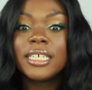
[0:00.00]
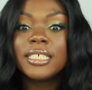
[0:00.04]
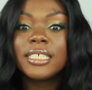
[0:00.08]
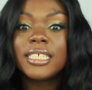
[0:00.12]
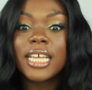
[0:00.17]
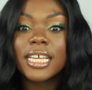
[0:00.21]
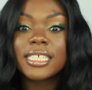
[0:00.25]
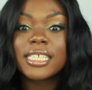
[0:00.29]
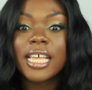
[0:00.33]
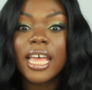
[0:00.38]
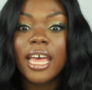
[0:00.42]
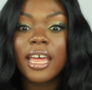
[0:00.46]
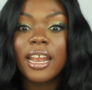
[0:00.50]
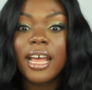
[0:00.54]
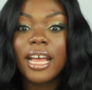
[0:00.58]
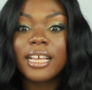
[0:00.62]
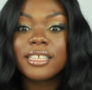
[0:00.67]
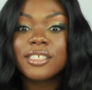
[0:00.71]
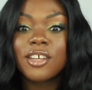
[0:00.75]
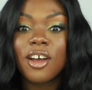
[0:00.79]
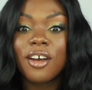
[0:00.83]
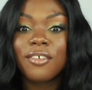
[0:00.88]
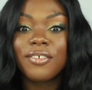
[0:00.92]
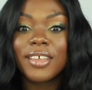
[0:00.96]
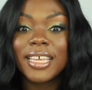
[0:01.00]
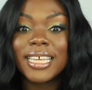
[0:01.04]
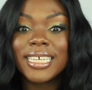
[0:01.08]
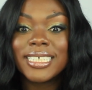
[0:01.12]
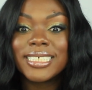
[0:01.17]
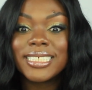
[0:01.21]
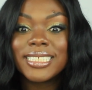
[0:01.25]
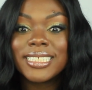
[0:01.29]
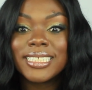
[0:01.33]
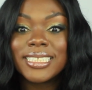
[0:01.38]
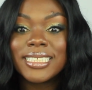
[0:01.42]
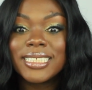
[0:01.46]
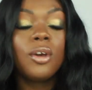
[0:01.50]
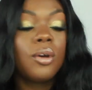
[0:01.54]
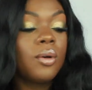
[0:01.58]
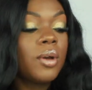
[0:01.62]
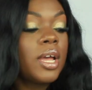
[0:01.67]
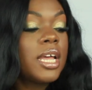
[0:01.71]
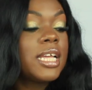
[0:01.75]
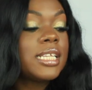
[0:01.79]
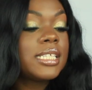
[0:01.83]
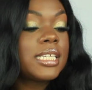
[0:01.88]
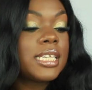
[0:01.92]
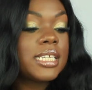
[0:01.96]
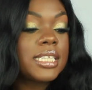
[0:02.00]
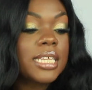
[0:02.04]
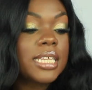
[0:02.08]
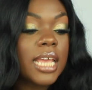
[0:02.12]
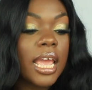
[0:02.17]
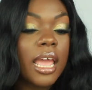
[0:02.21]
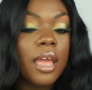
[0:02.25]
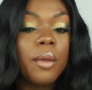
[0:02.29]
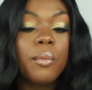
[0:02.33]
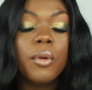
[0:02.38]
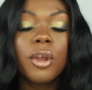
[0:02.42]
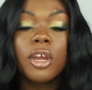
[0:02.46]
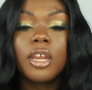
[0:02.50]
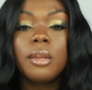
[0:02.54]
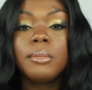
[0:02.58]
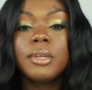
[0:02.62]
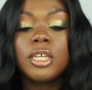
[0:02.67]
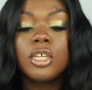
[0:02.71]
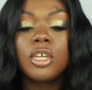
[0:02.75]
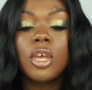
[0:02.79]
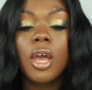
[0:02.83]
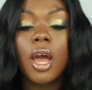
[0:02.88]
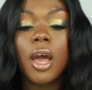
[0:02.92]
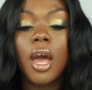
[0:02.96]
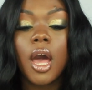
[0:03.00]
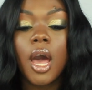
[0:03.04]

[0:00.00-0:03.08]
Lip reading: Yes, I had an iced coffee. So today we're gonna be